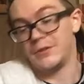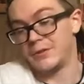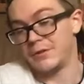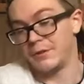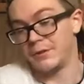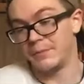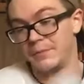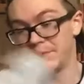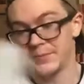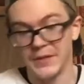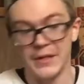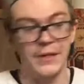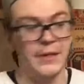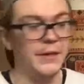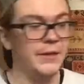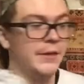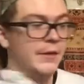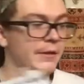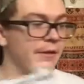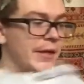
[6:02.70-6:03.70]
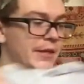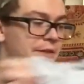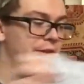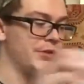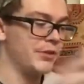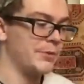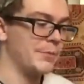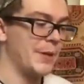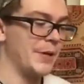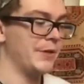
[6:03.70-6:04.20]
so that's
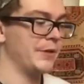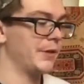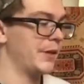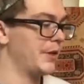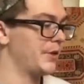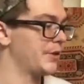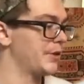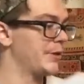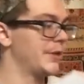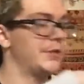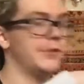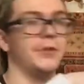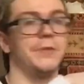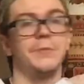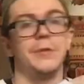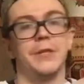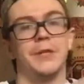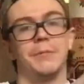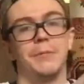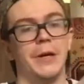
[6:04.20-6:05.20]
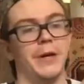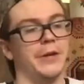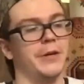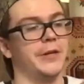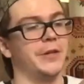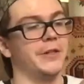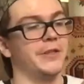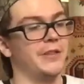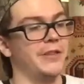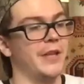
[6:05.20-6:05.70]
just speculation. That's just me
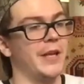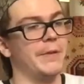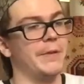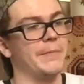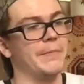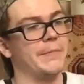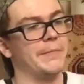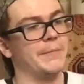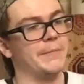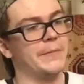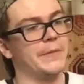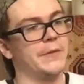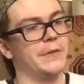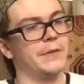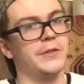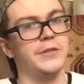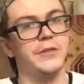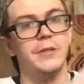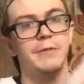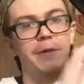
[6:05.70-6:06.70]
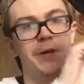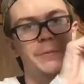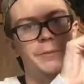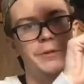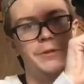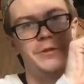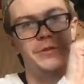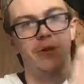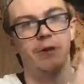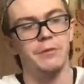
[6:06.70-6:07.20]
comparing it to that. Let's see if I can
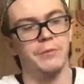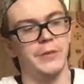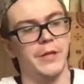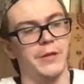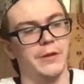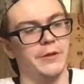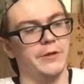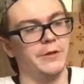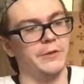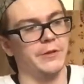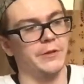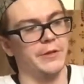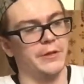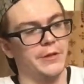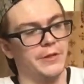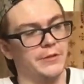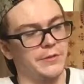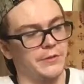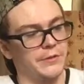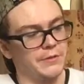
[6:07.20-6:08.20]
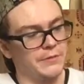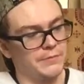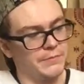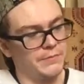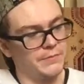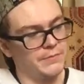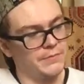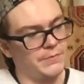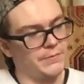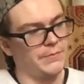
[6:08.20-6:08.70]
put this on without undoing the laces.
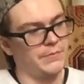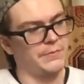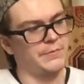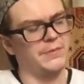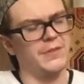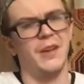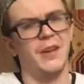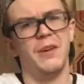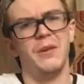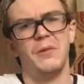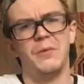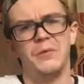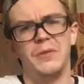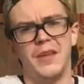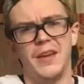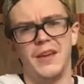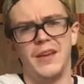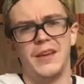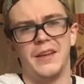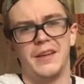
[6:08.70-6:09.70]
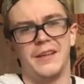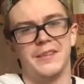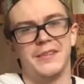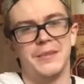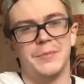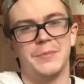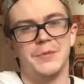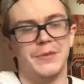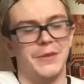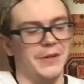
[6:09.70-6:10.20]
Oh yeah, it
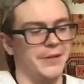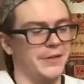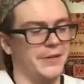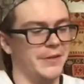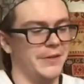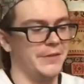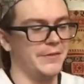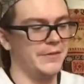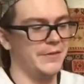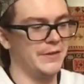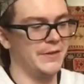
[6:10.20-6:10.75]
slips right on.